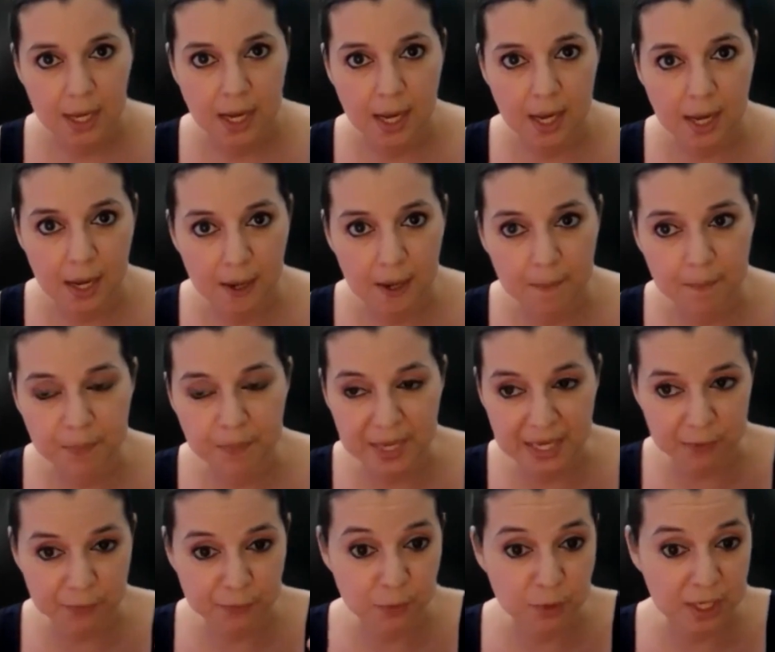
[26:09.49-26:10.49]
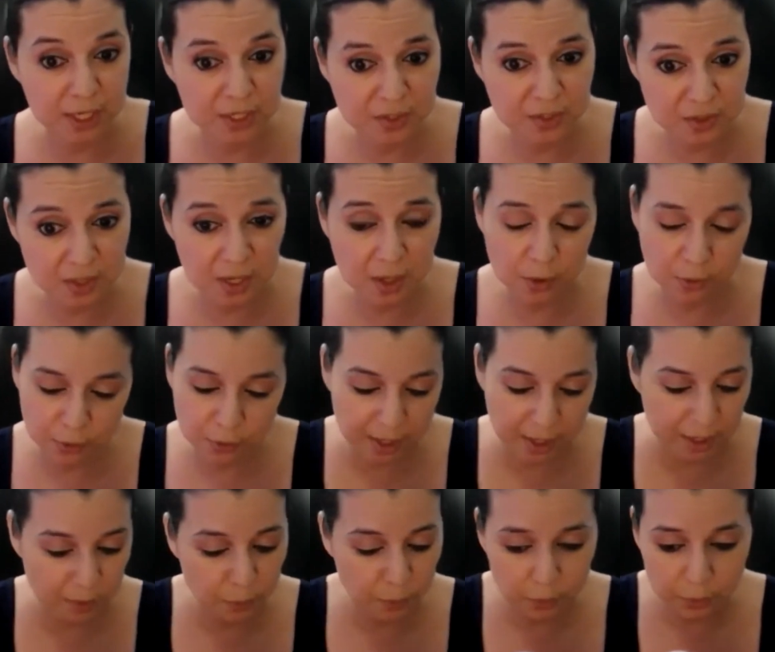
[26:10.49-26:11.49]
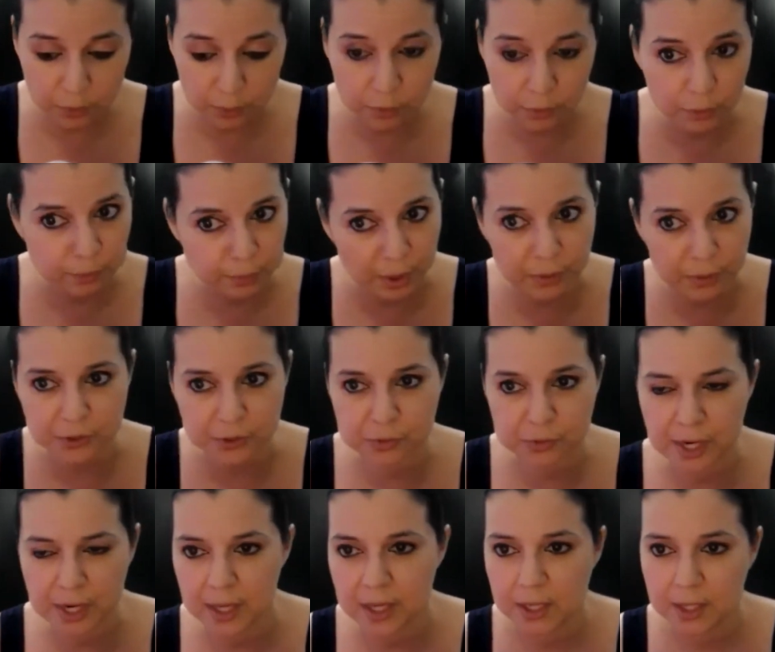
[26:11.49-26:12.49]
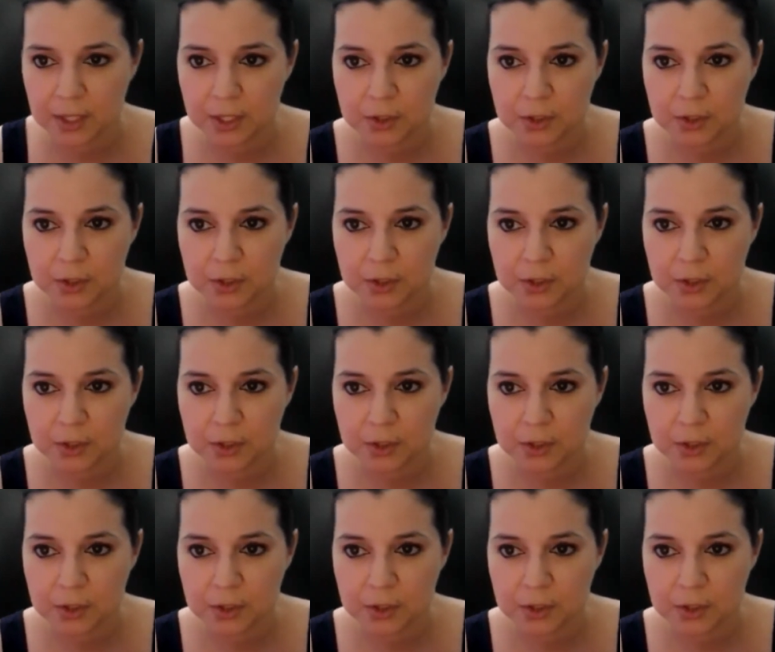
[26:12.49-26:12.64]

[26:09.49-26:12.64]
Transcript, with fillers: Um, and if you get a sale, great, woohoo, bonus, right?